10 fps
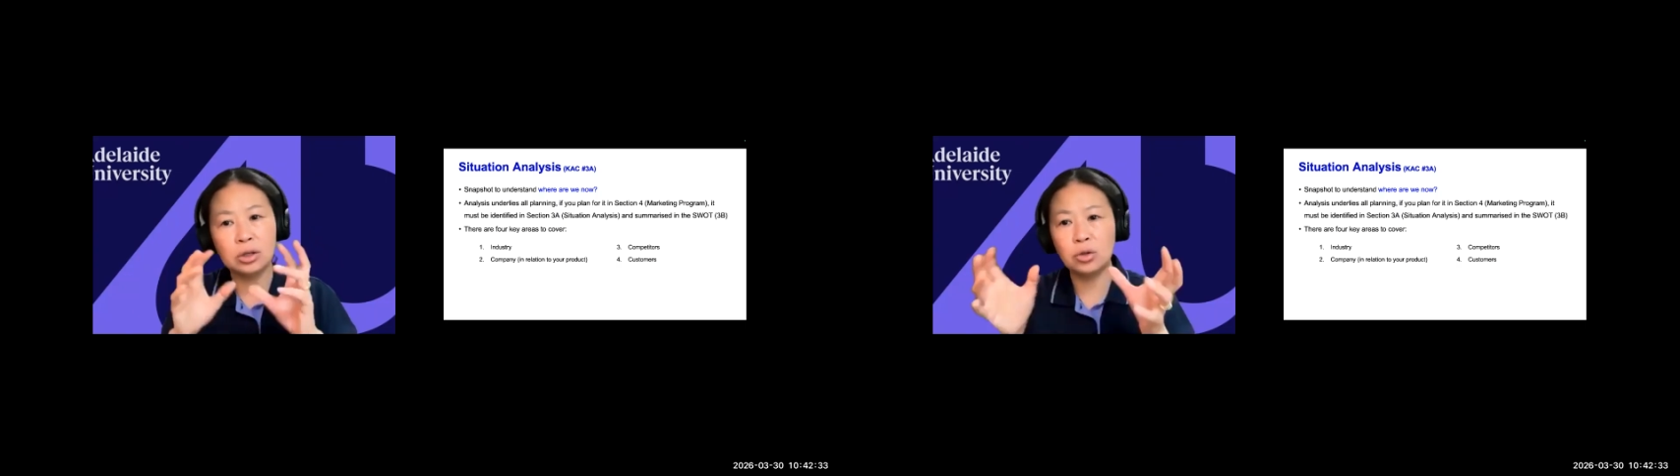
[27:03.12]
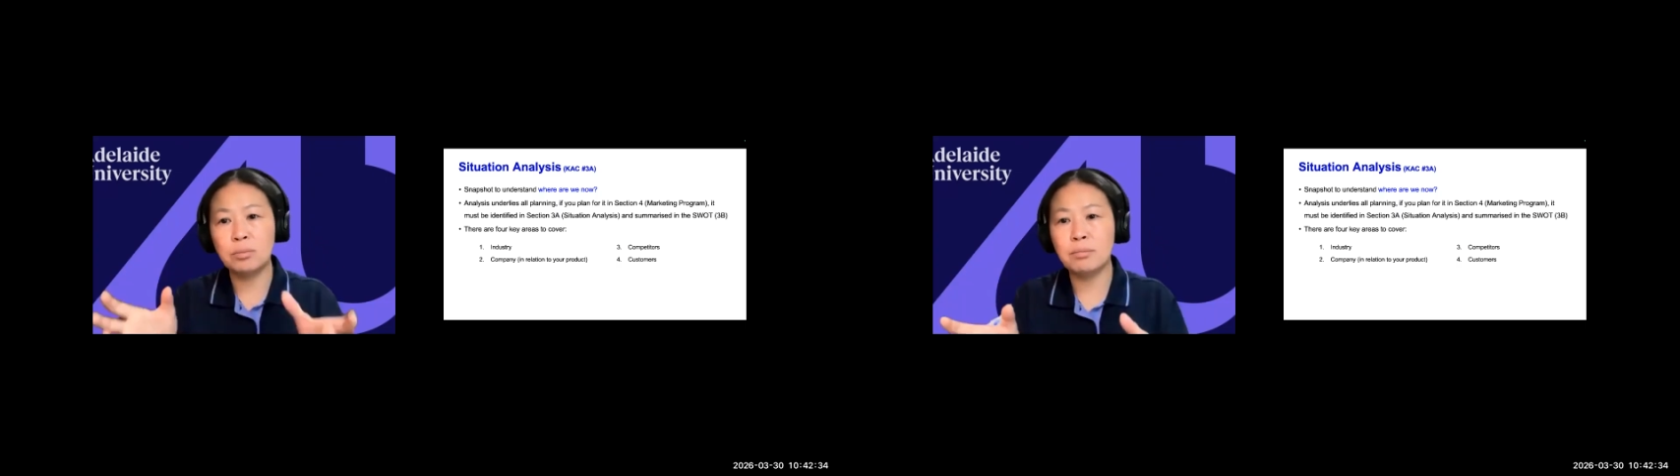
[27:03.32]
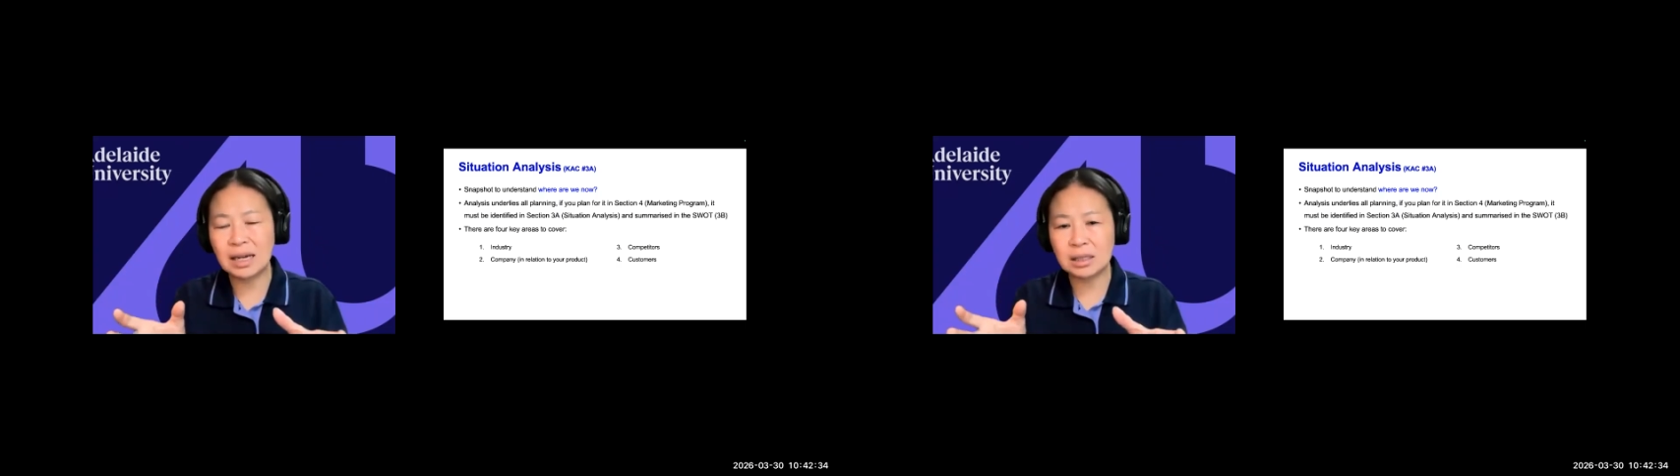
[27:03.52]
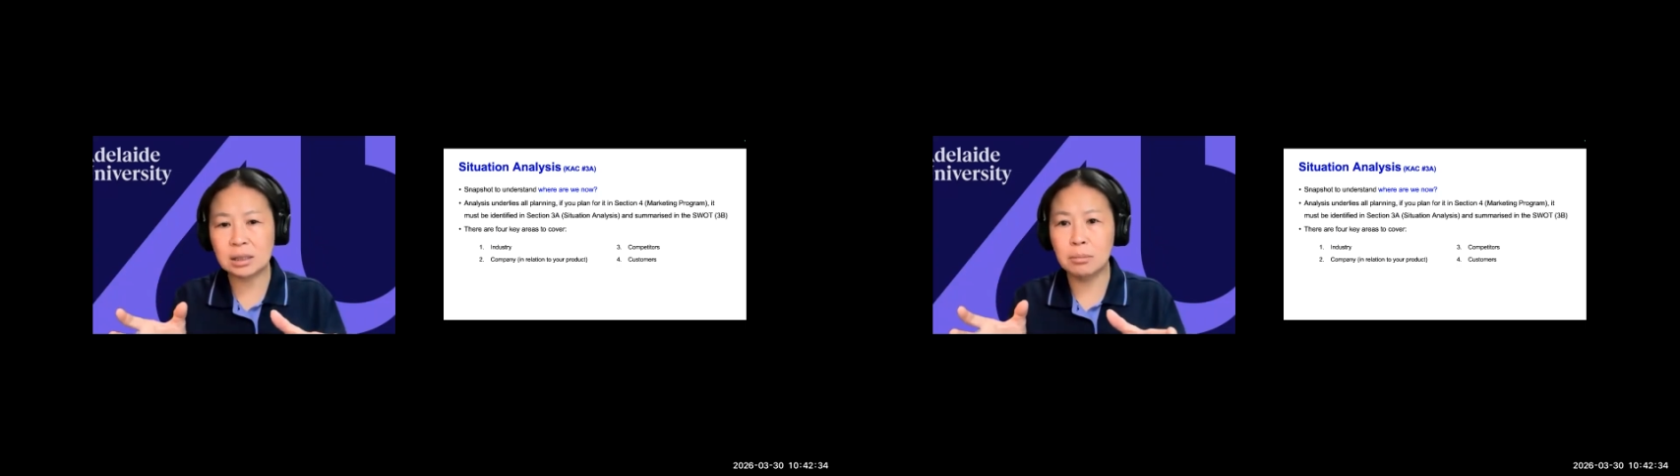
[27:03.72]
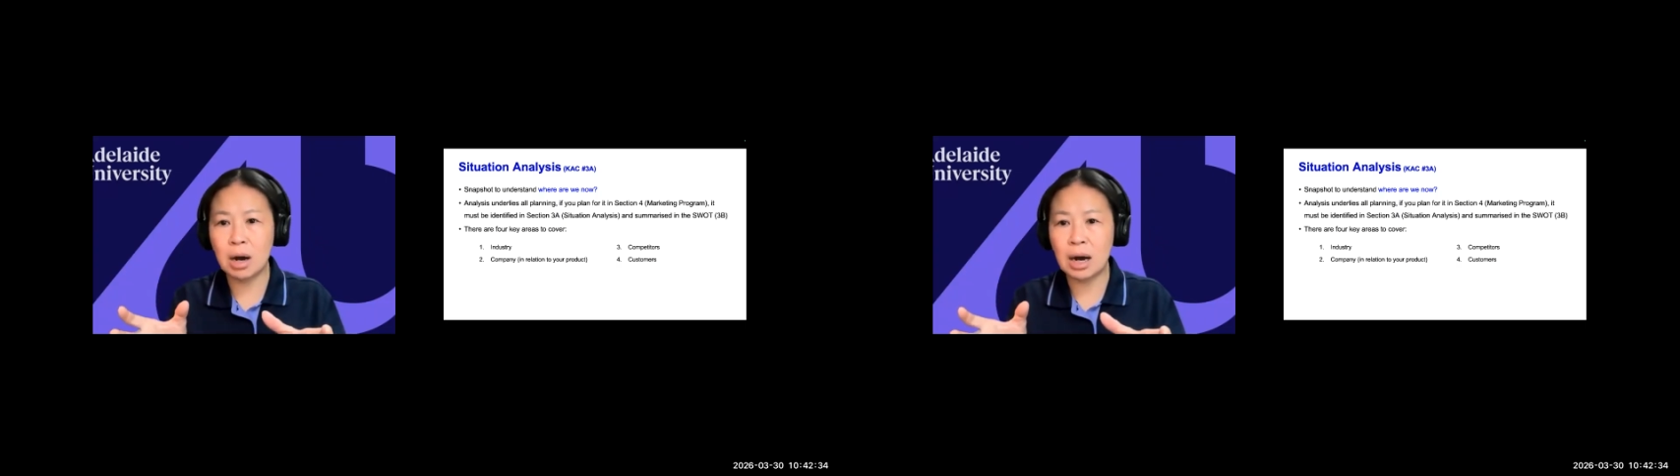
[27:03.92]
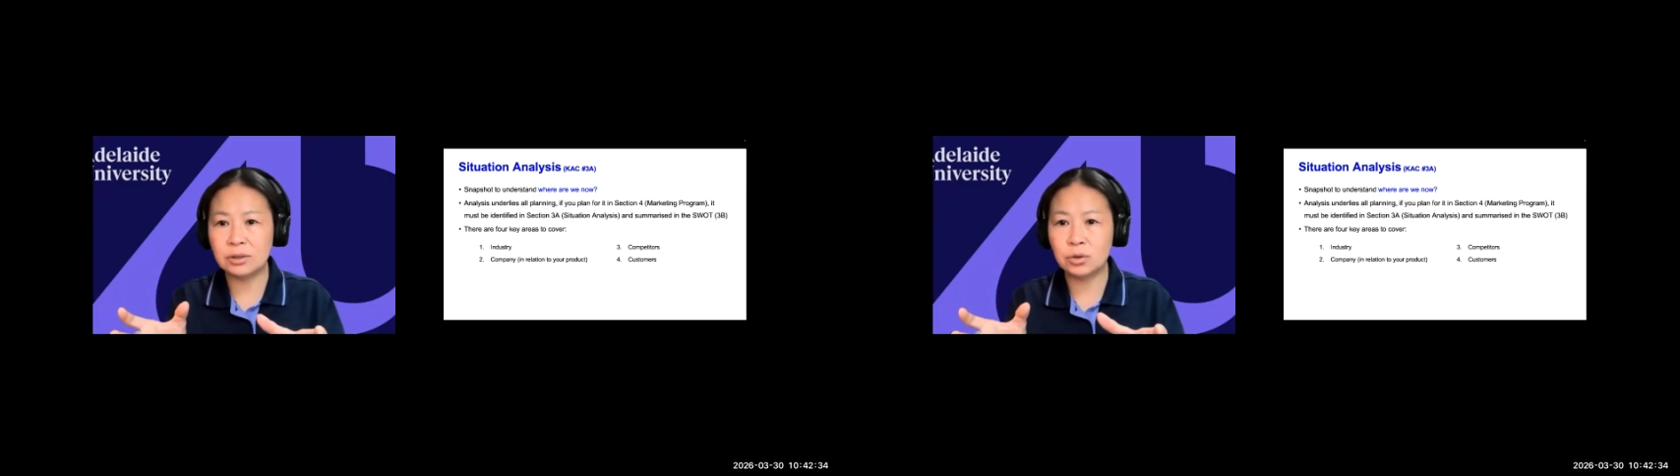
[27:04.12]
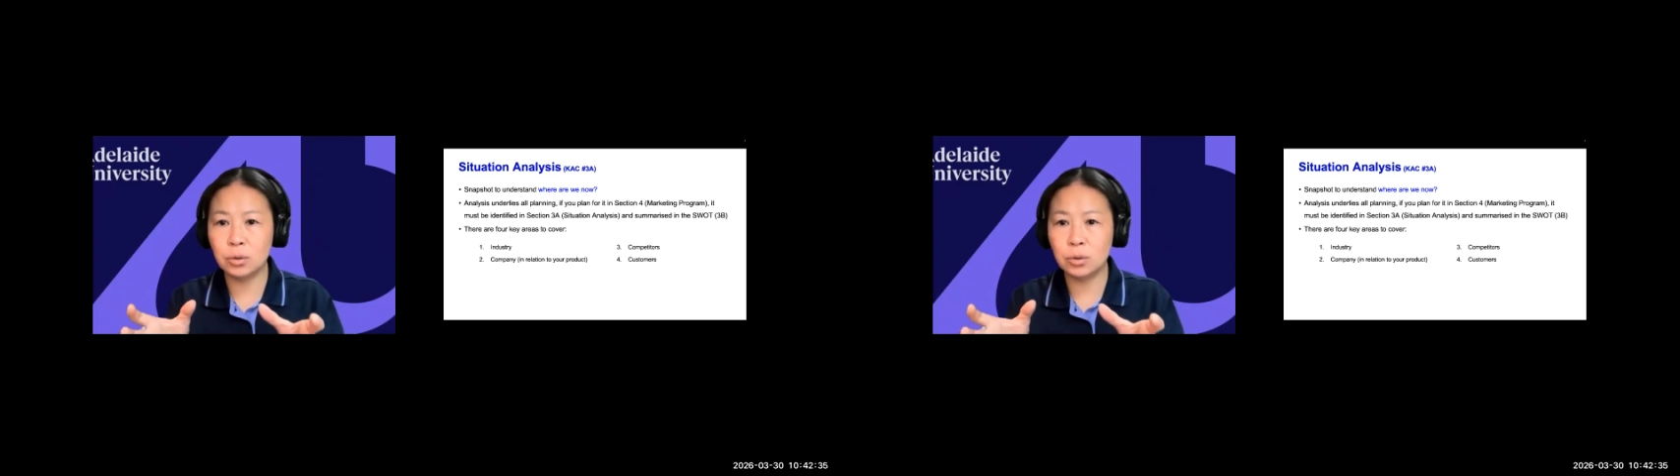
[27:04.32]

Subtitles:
that you maximize